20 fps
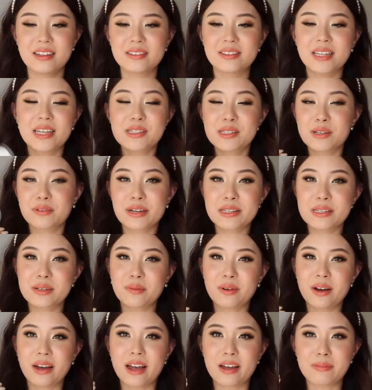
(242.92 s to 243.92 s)
That's the reason
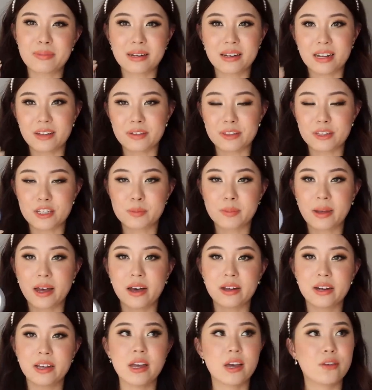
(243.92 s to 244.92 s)
why I've been loving this
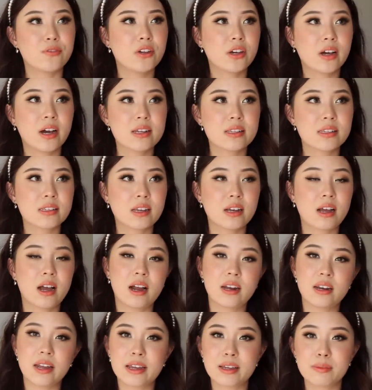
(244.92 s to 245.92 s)
powder. If you guys
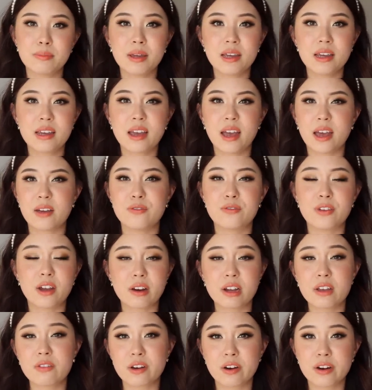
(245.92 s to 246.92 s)
are like me, have
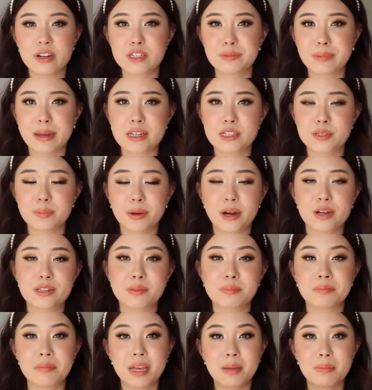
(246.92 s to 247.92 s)
very, very sparse
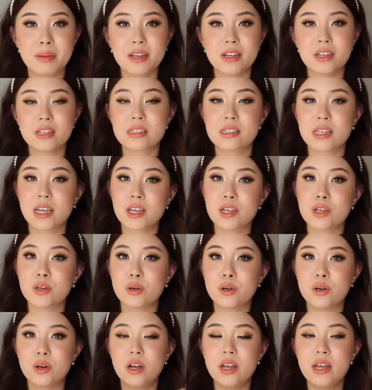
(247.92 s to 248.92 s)
brows, maybe set
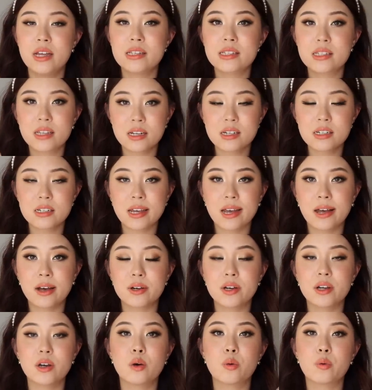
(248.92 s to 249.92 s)
your skin
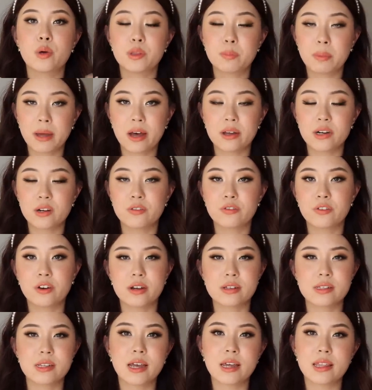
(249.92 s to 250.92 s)
down with powder
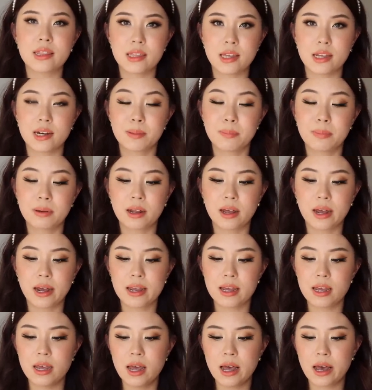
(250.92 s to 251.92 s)
first and then
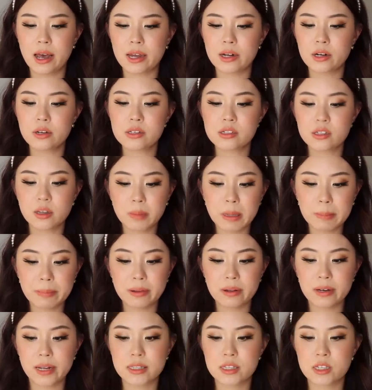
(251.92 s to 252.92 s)
apply. I know some
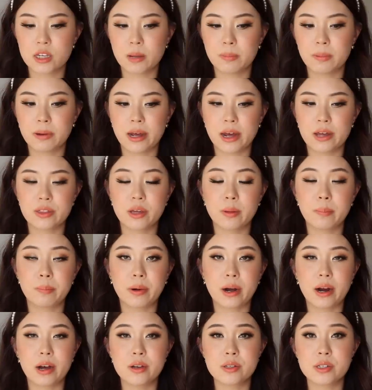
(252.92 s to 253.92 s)
people like to apply their
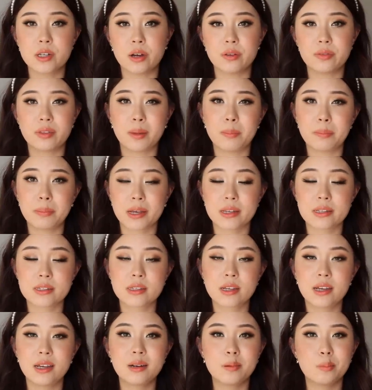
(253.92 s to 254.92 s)
brows on their bare
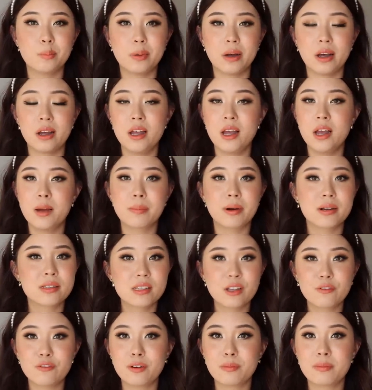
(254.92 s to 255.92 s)
skin, but
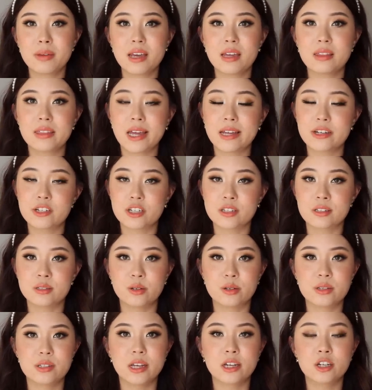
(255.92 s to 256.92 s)
personally for me, that just
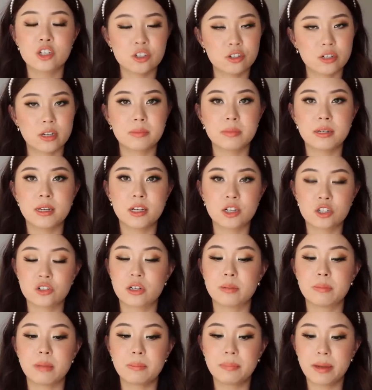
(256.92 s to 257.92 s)
looks extremely,
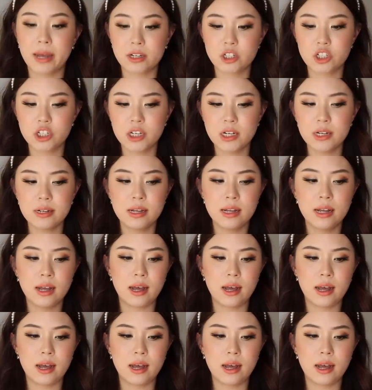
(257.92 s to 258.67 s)
extremely patchy.